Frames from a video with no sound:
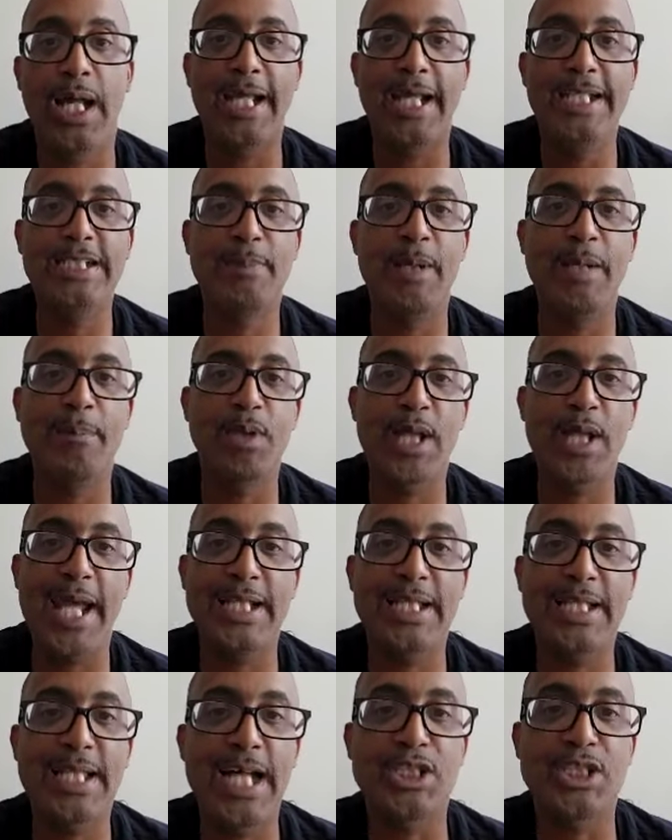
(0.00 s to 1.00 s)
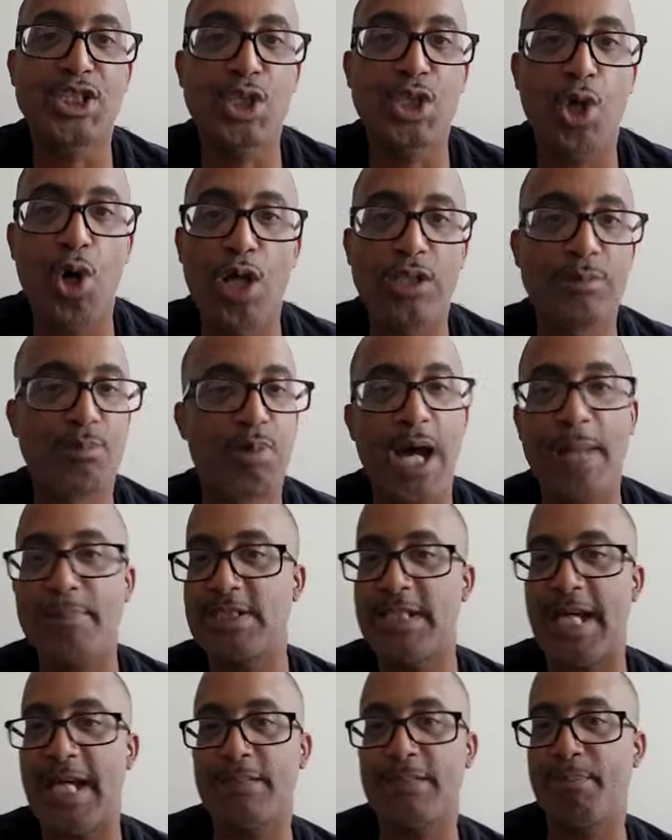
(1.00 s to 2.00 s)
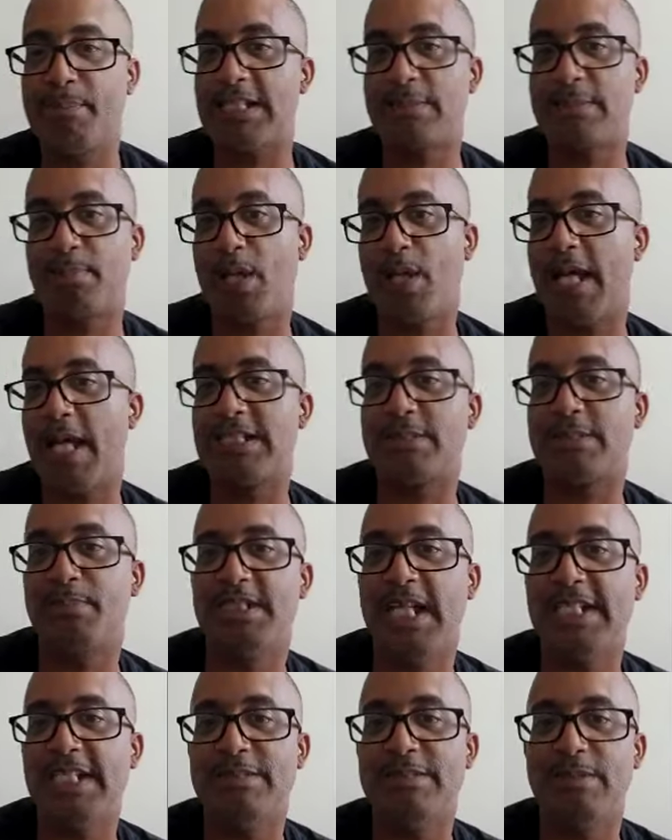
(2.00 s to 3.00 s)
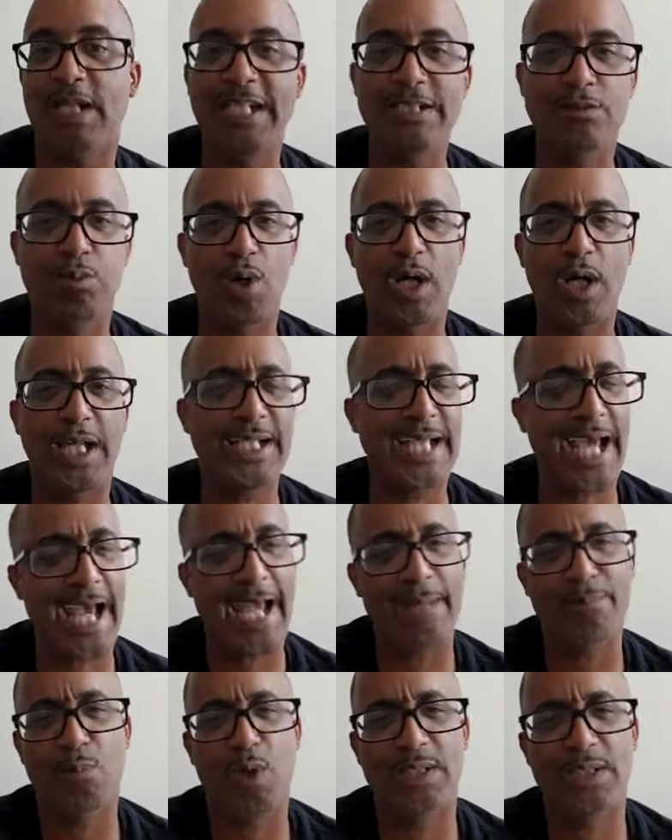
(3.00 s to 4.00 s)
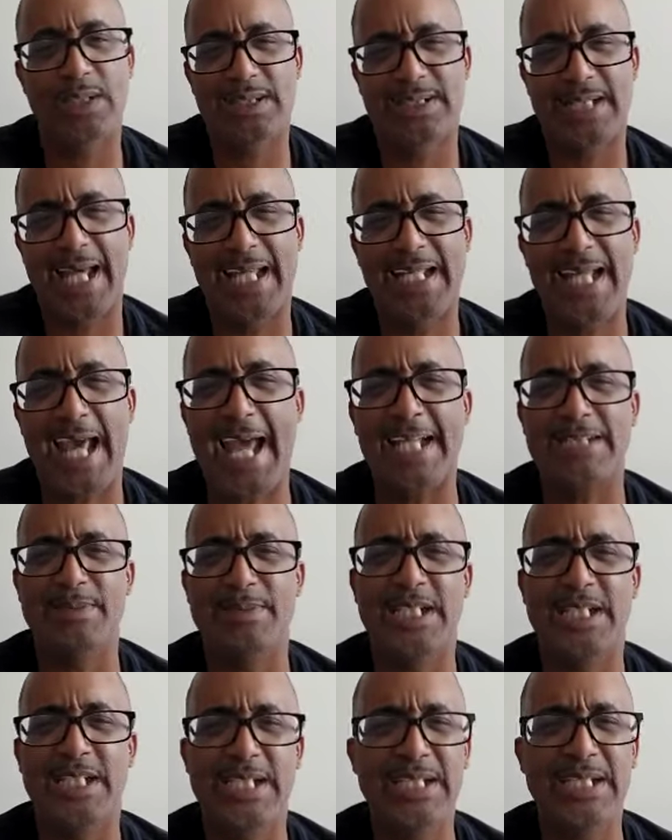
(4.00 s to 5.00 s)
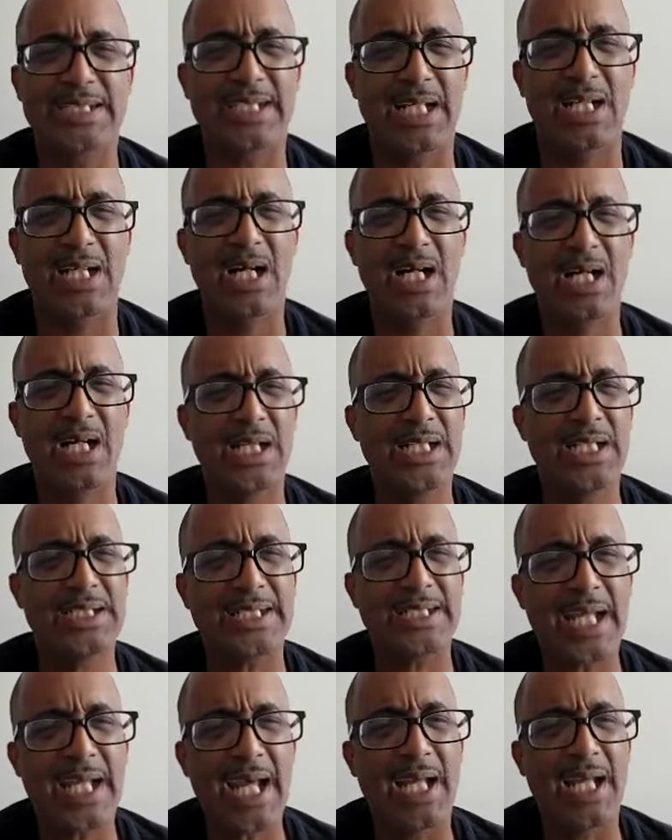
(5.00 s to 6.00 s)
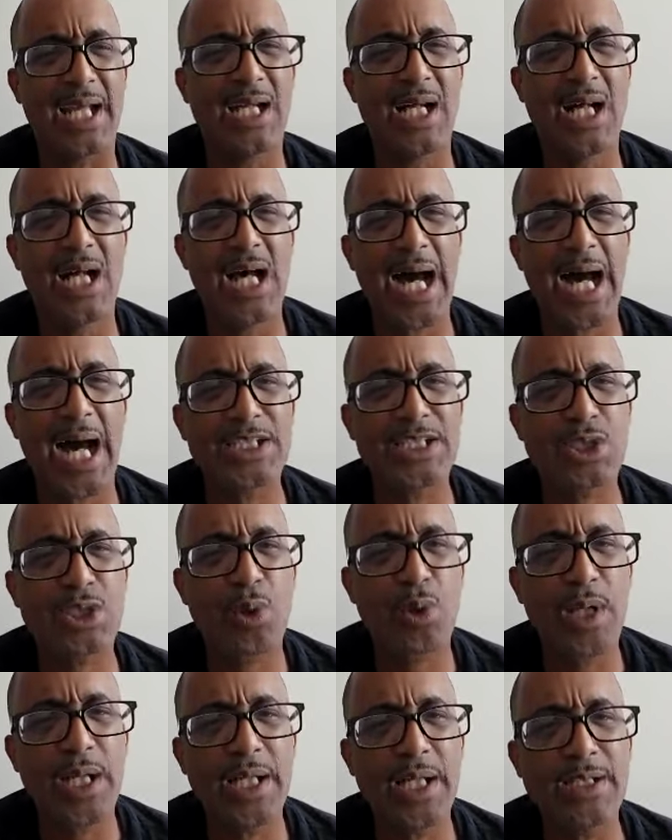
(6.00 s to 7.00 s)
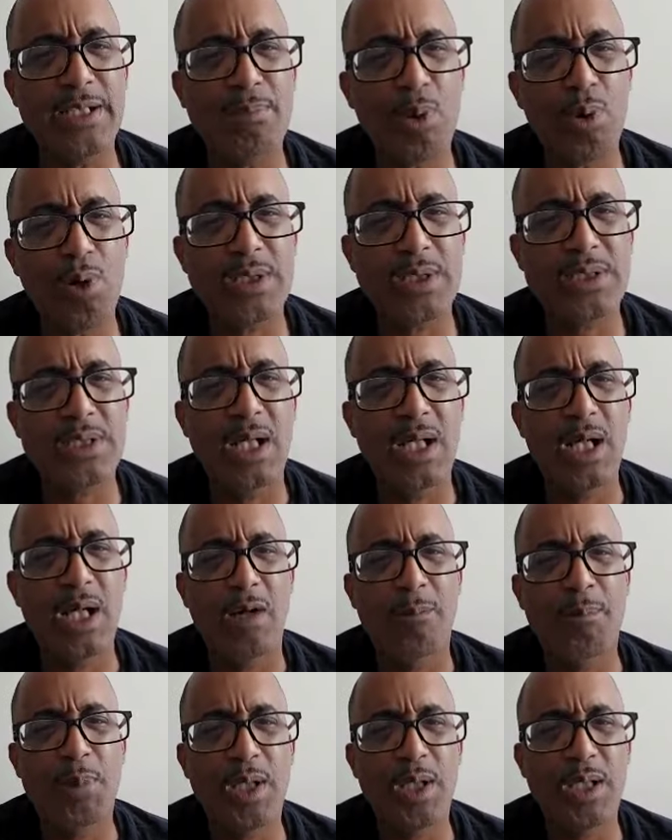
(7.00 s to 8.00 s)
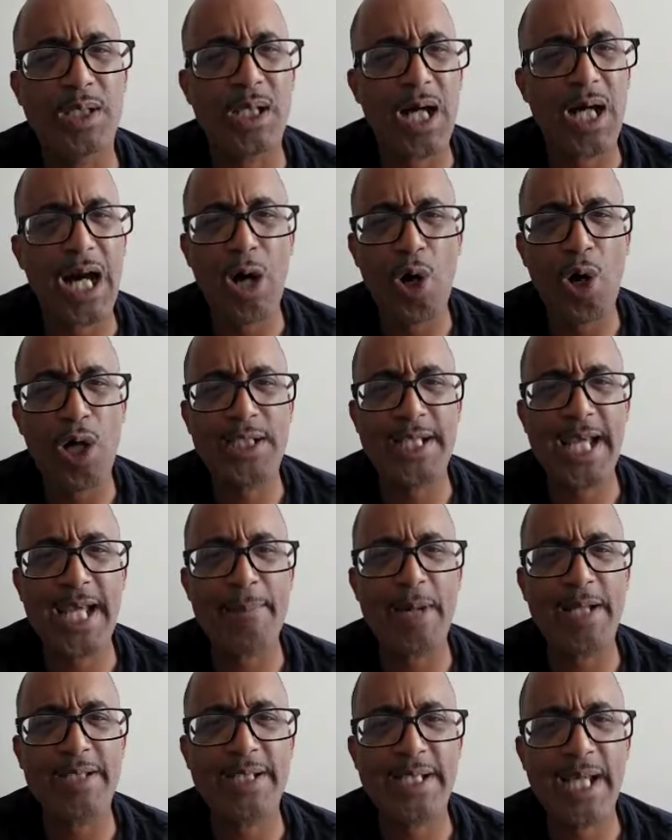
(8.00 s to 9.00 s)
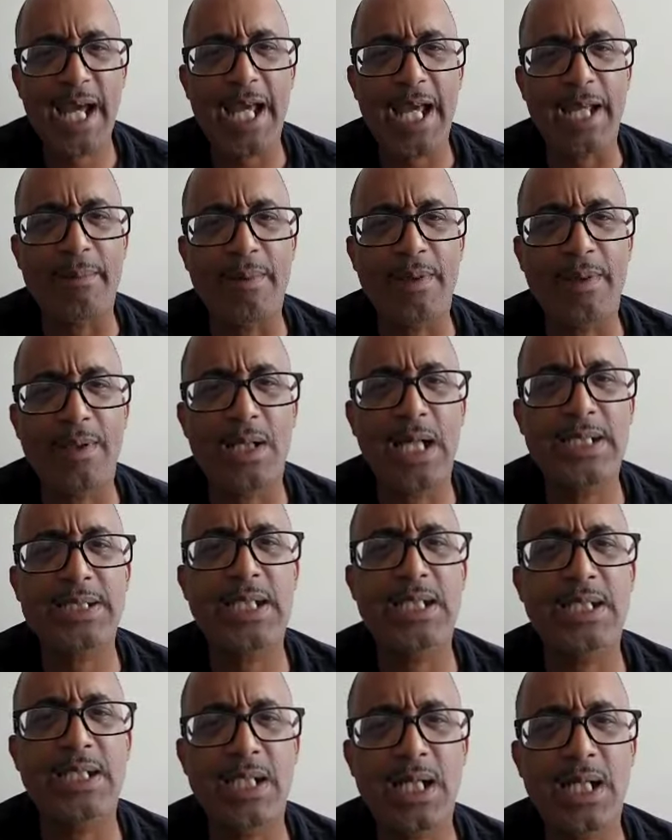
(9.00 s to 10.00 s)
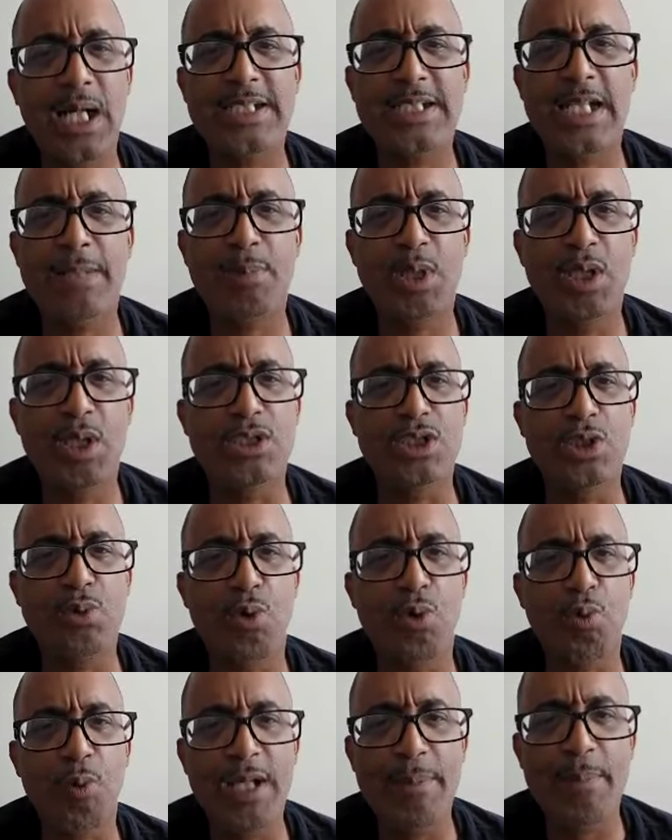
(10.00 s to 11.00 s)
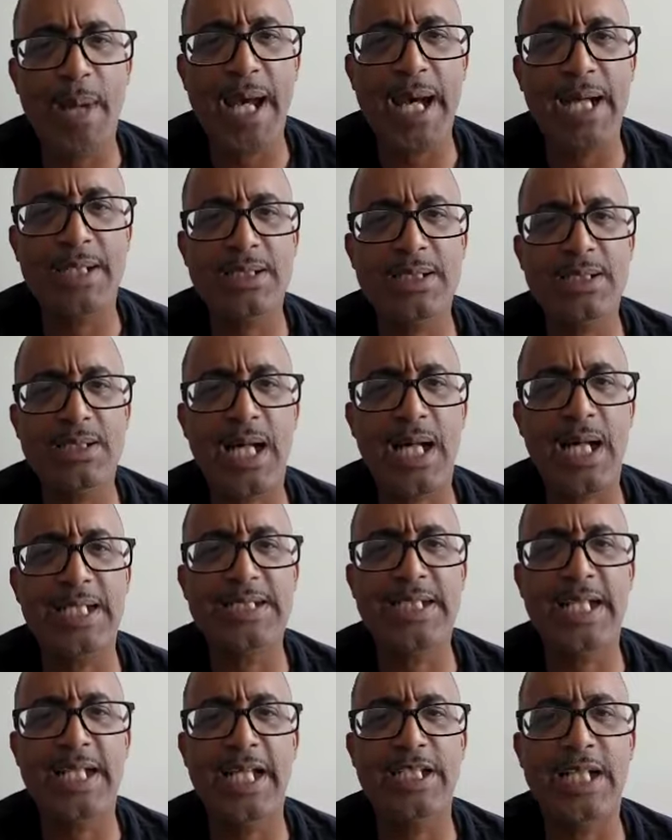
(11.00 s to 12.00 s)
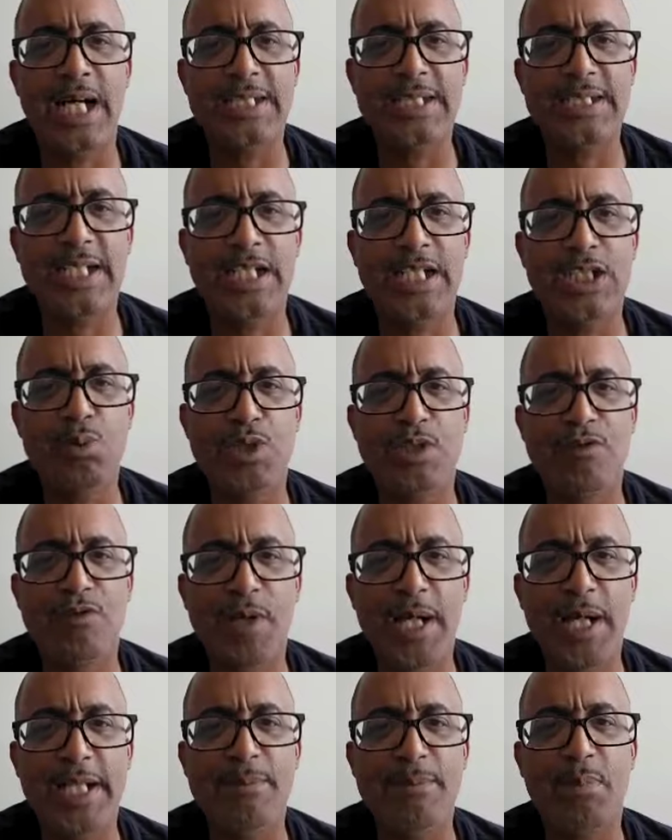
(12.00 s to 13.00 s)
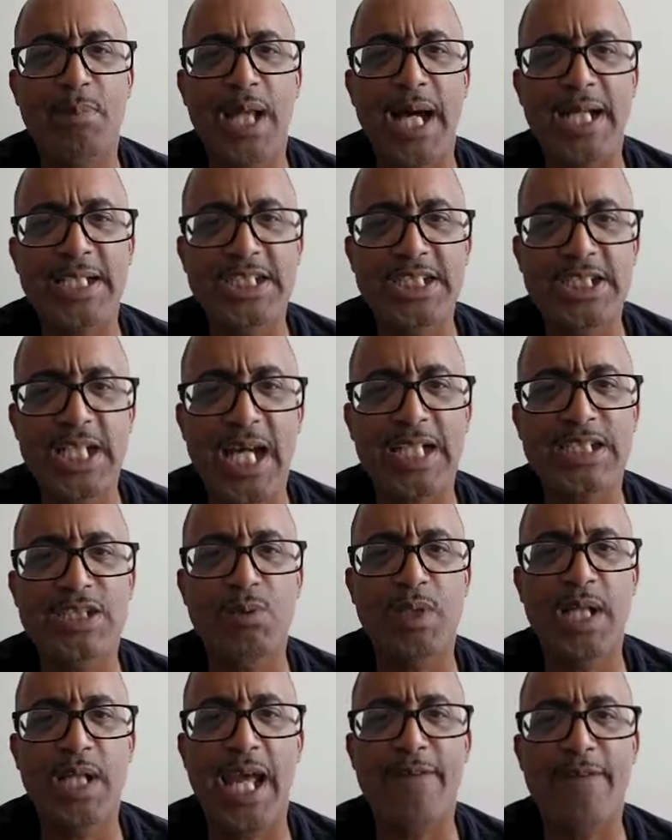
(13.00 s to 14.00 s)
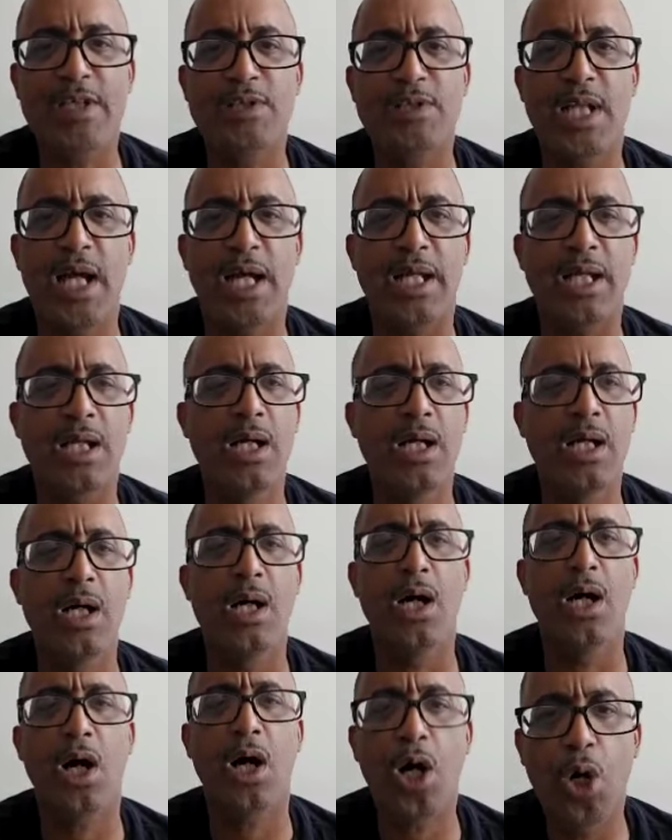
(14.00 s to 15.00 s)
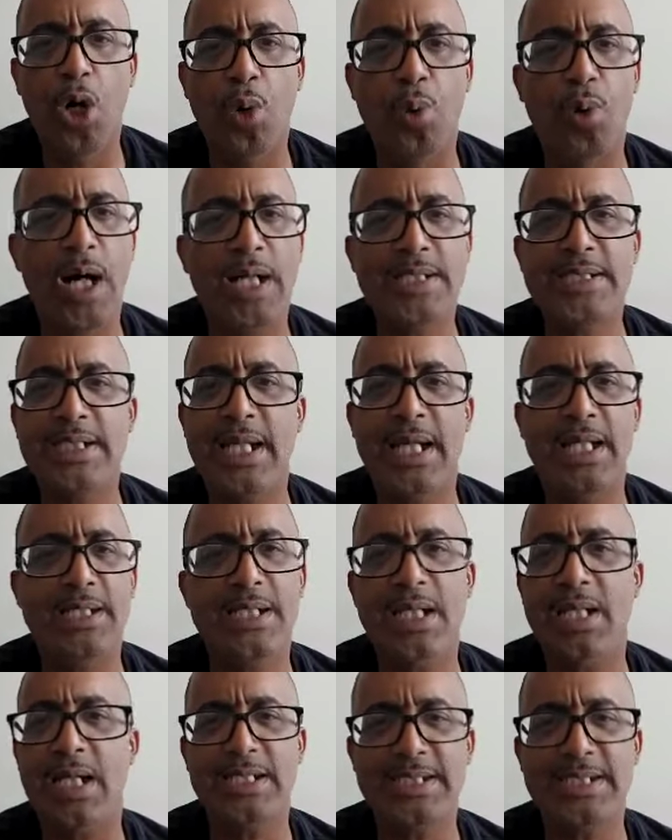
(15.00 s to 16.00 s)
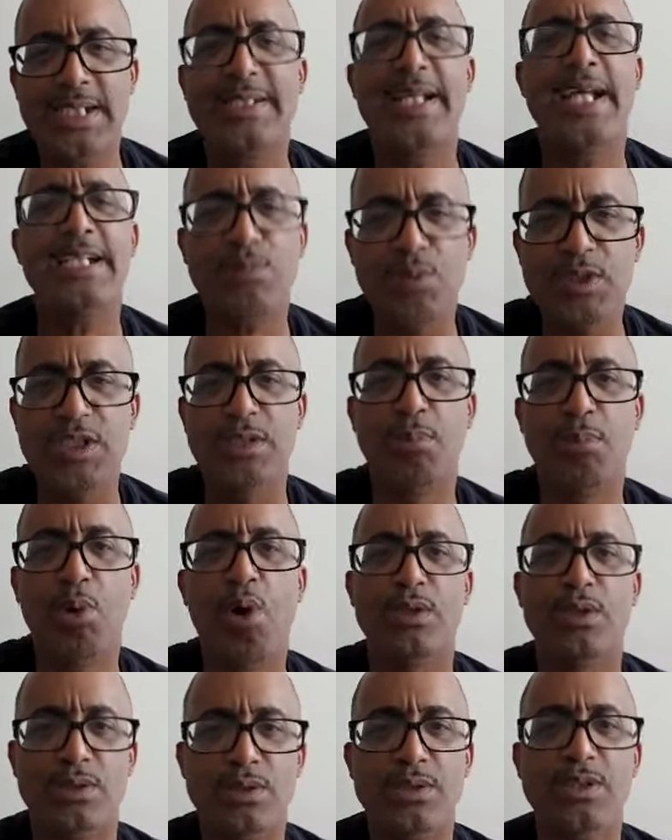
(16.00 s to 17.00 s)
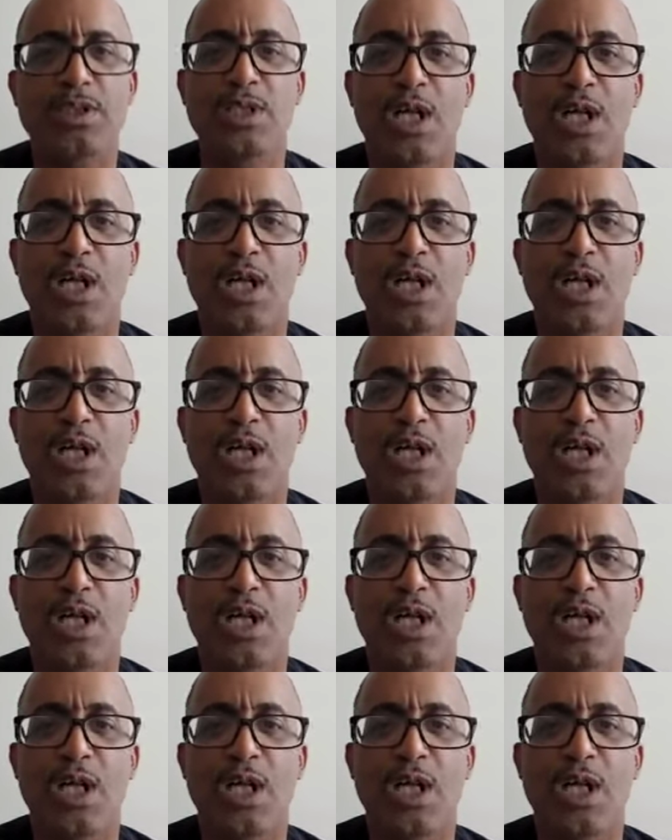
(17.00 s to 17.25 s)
And he's been playing a lot and starting. Probably not the best player in his position. And he won, he came one day. He asked me, DJ said, he said, Dad, I didn't score any points, but I hardly came out the game. I said, Yeah. I said, but you were rebounding. I said, I said you were defending, blocking shots or what have you. He's like, Oh, I said, yeah. I said that's what's important,